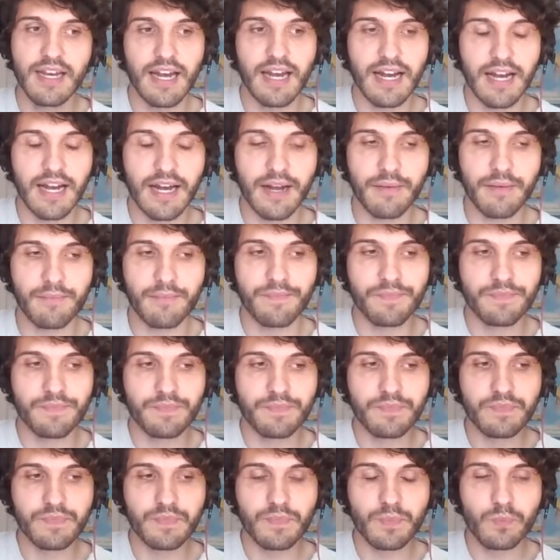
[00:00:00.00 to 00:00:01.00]

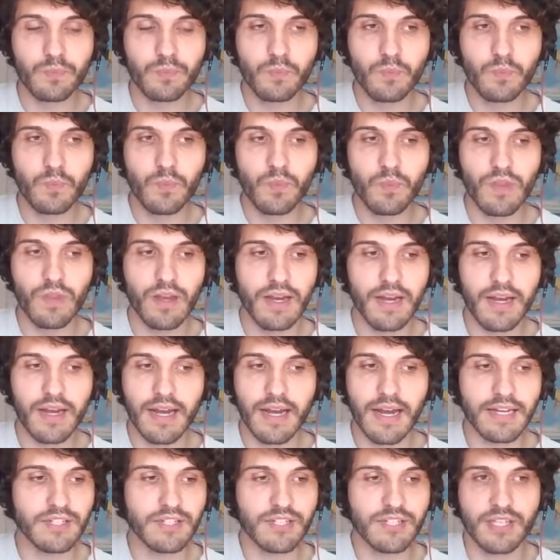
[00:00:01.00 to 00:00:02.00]

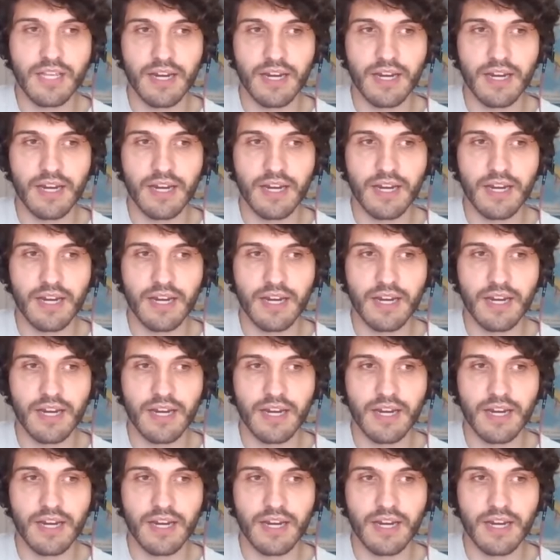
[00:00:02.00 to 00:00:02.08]
I just